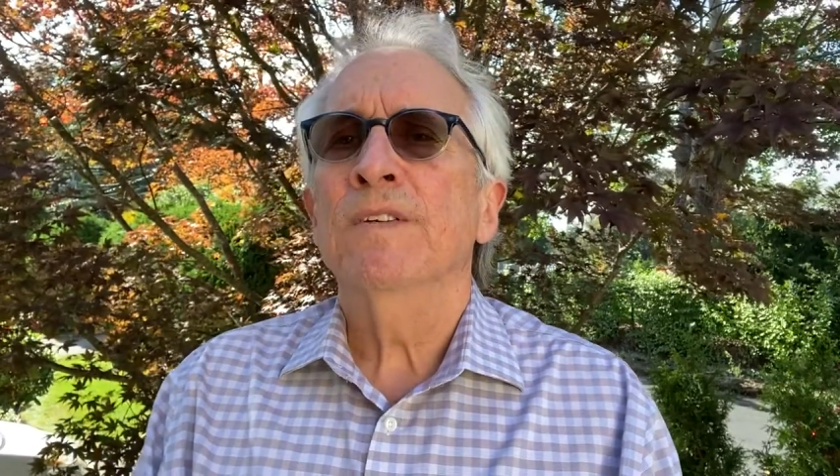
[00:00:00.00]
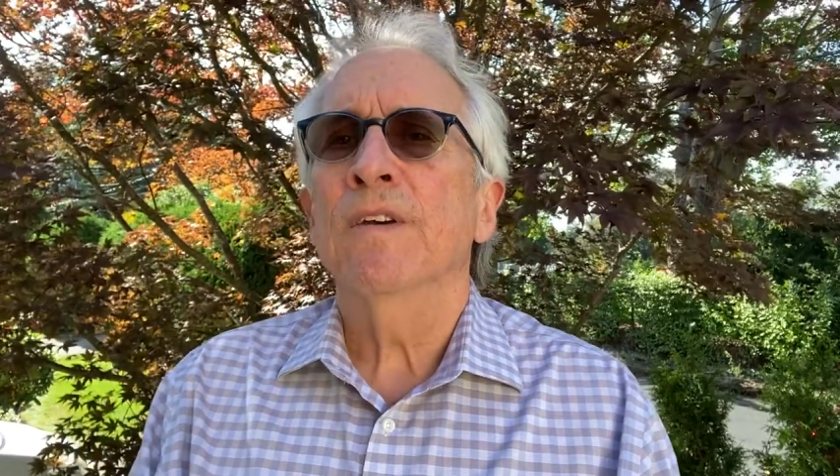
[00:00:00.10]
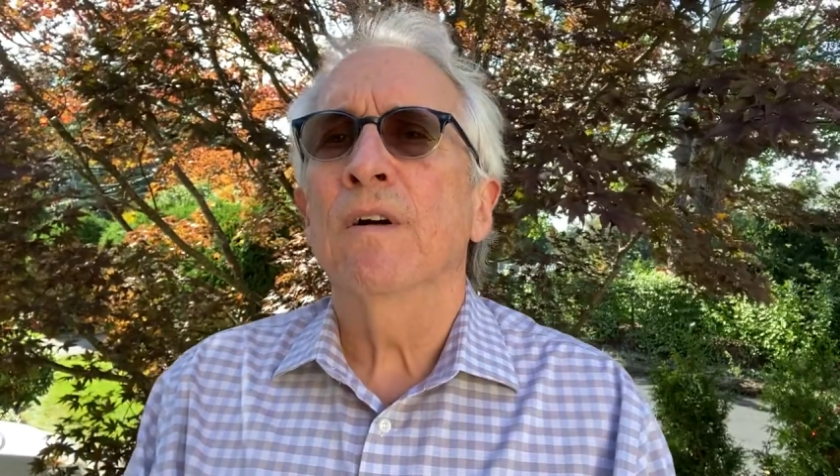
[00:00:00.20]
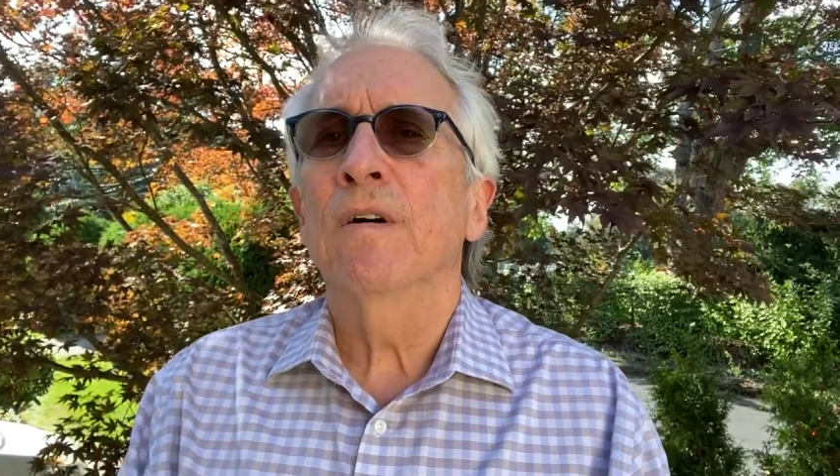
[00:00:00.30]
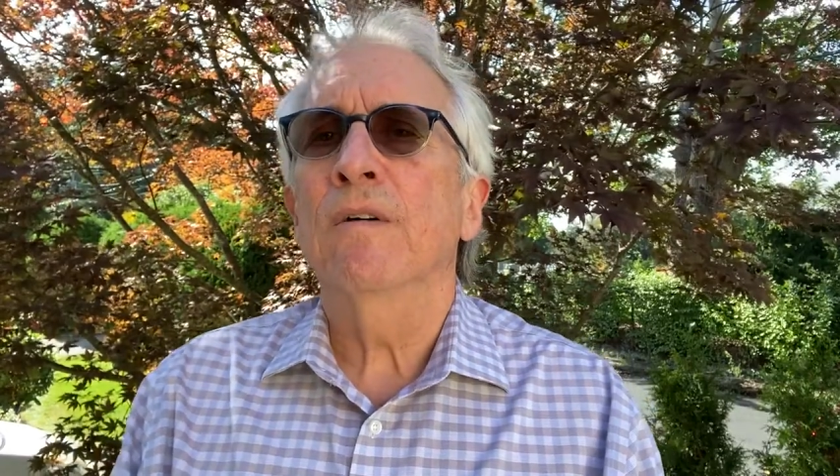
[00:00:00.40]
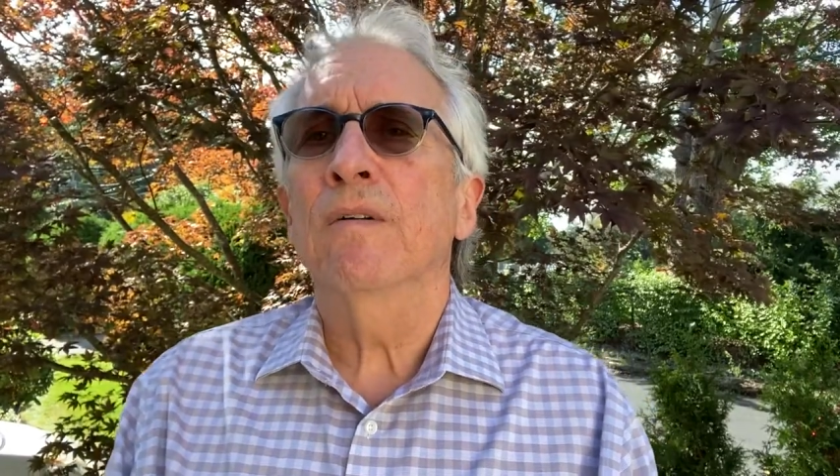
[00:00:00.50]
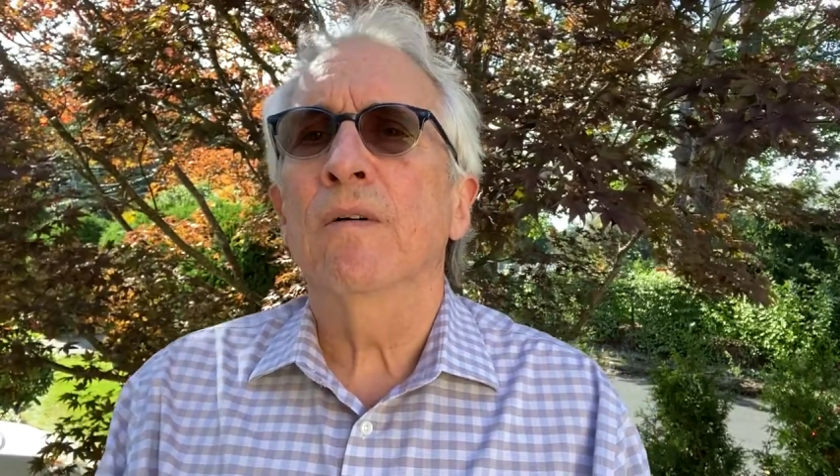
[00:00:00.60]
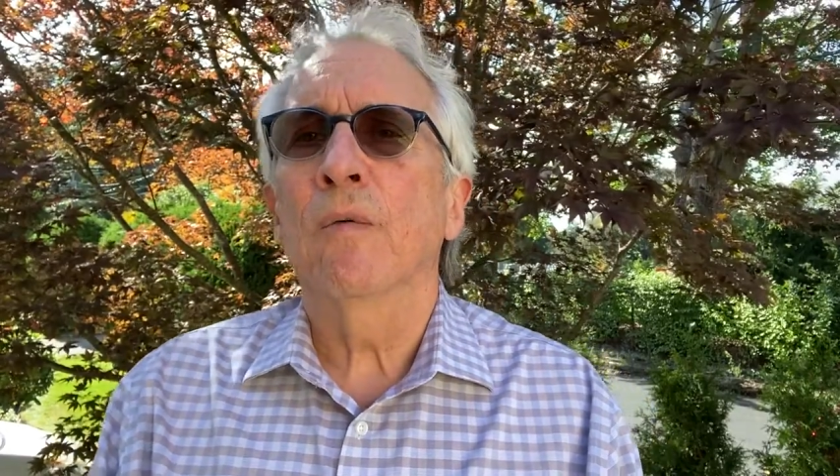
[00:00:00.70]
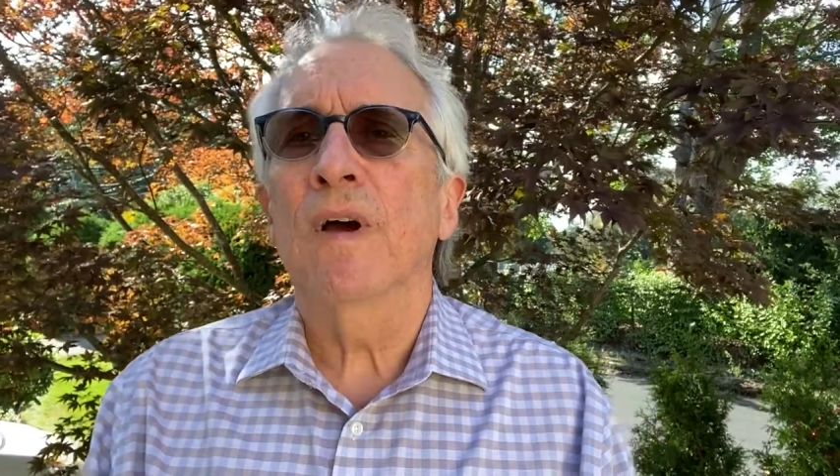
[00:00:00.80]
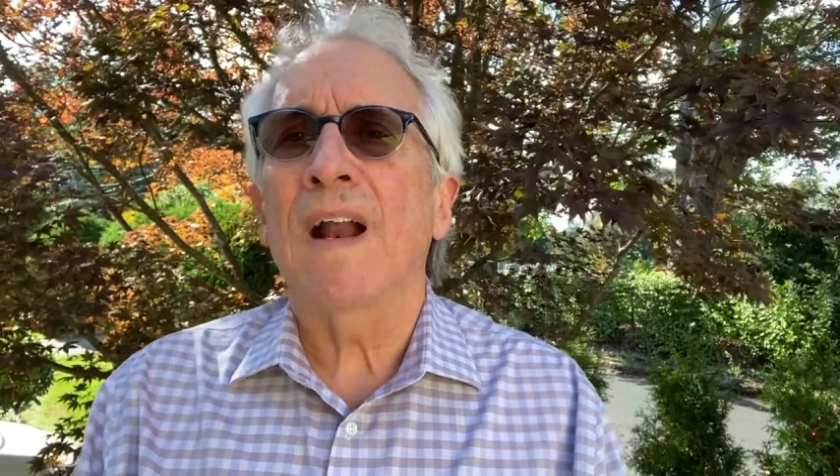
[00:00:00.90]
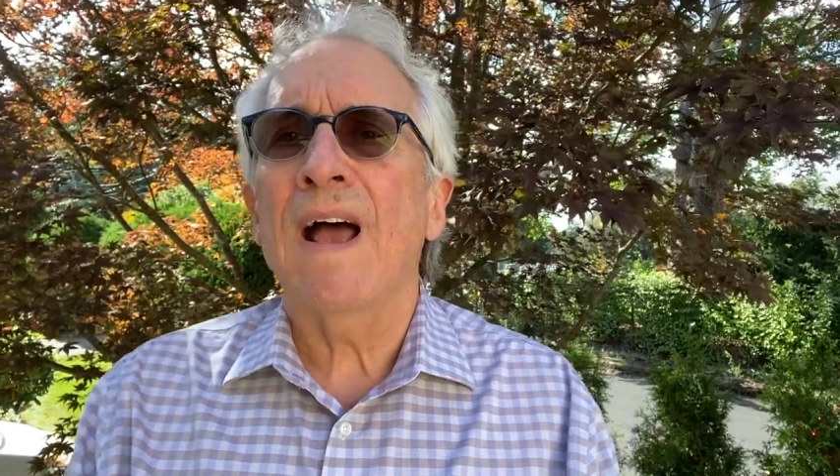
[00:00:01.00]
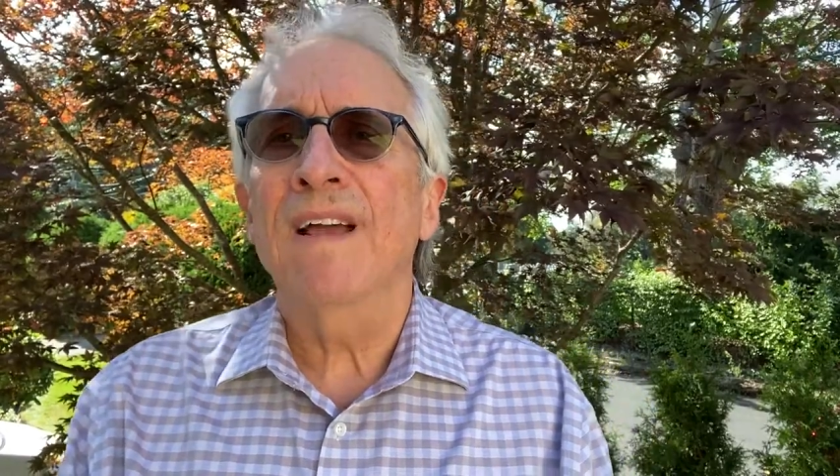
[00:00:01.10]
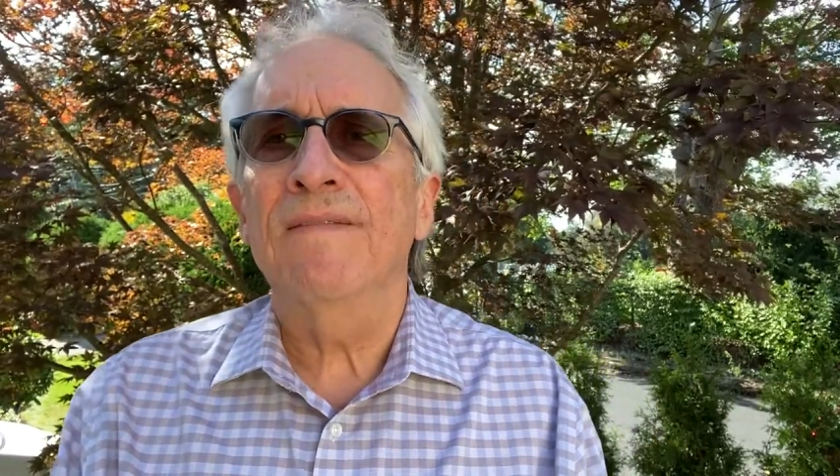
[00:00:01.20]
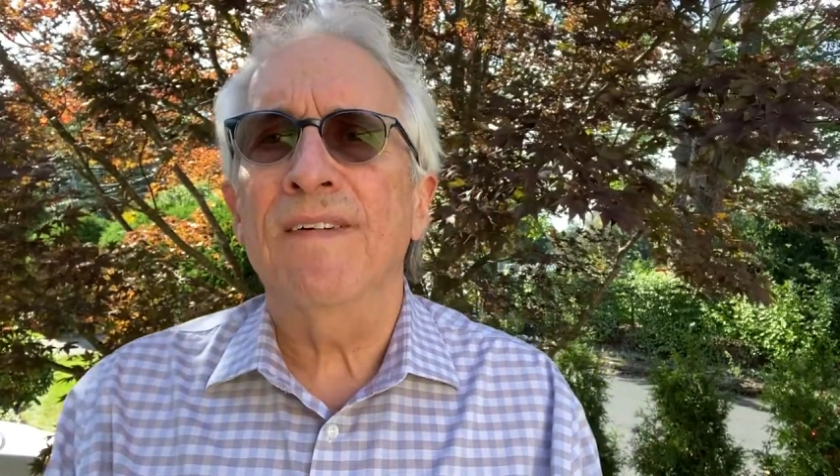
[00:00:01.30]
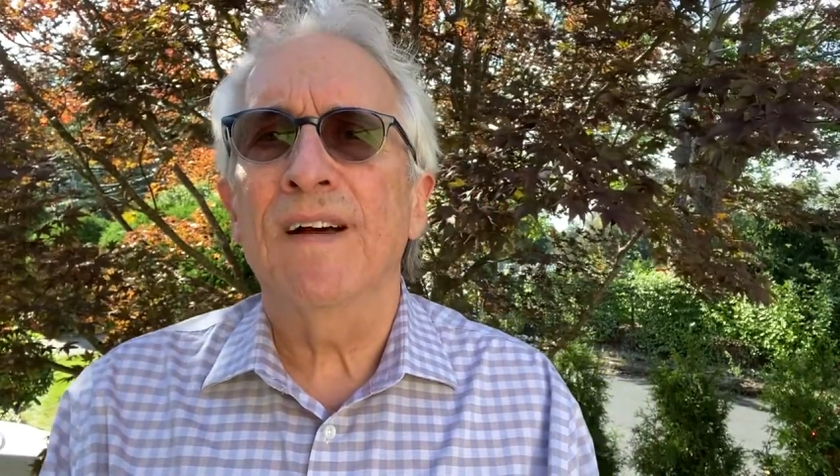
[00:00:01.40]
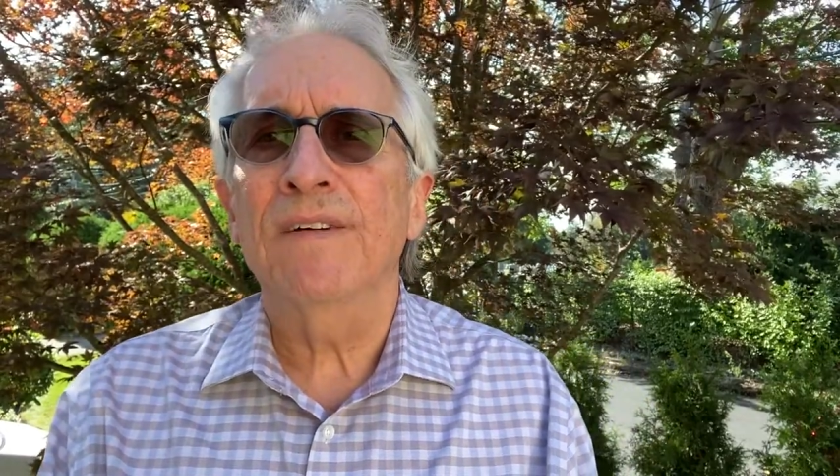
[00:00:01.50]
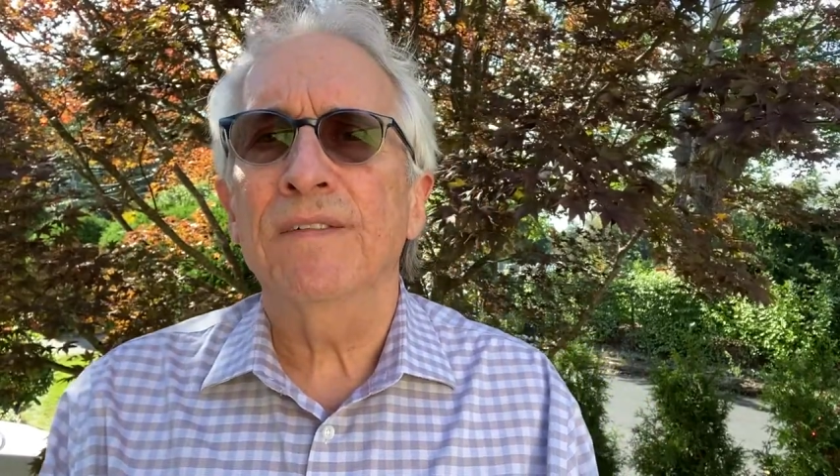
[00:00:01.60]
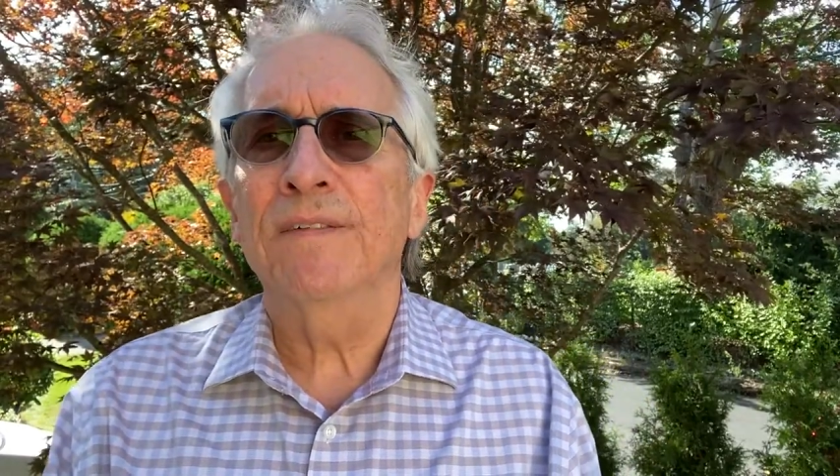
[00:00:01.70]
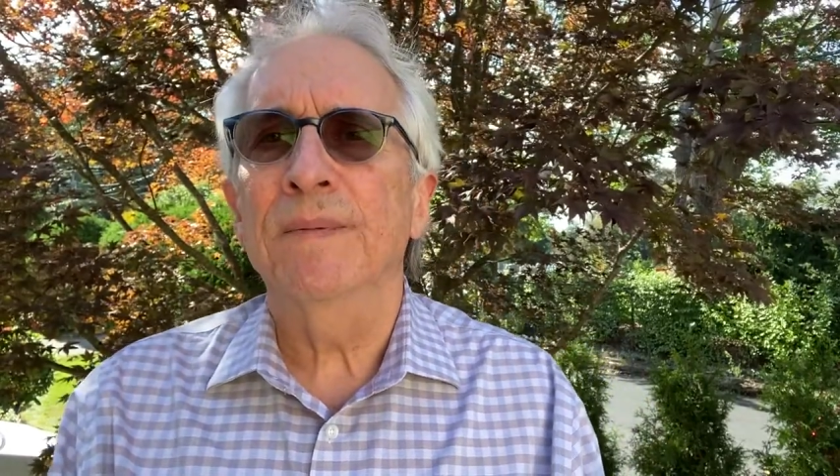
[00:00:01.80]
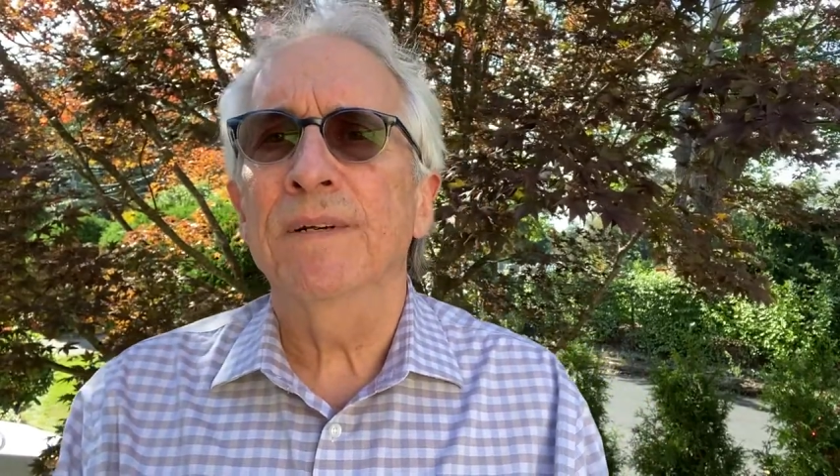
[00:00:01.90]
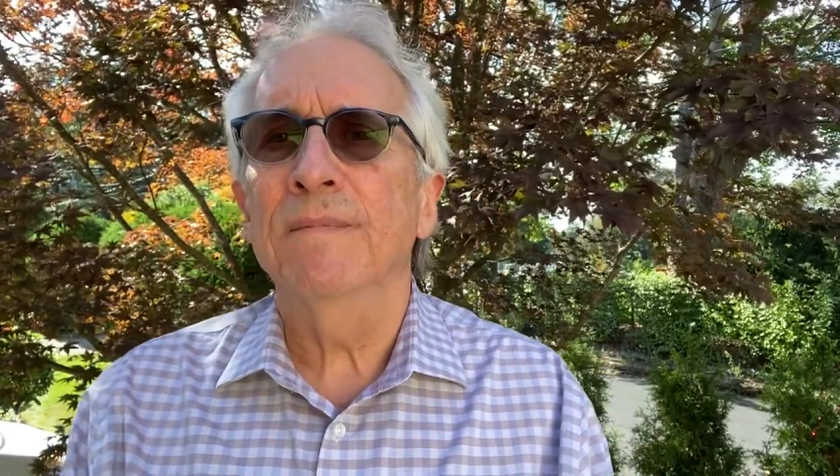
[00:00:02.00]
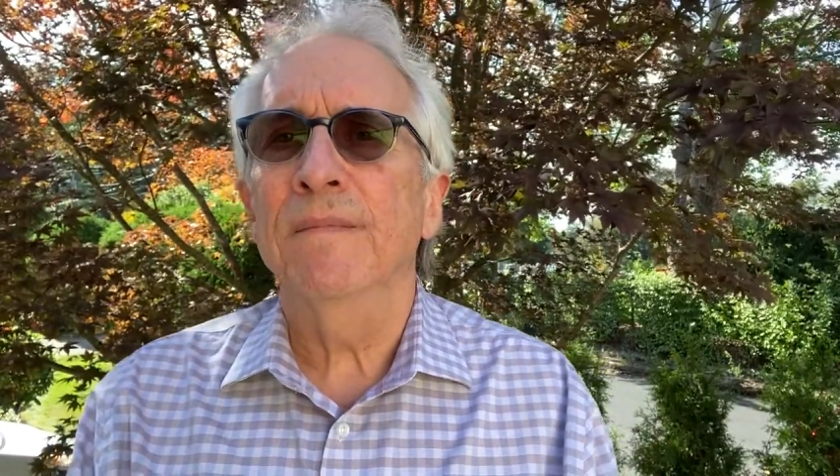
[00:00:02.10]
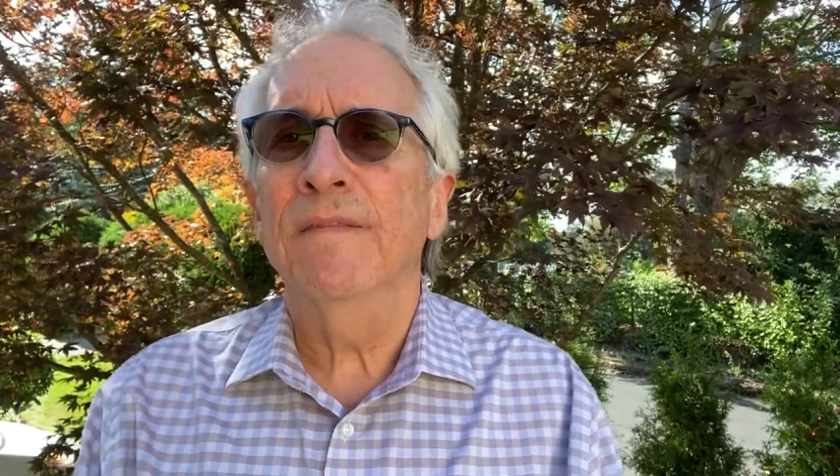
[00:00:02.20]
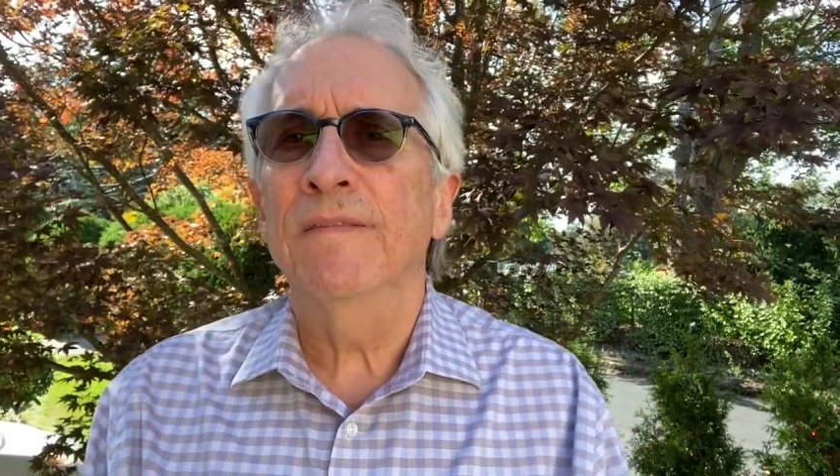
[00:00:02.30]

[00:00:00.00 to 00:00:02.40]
so, what I have found to be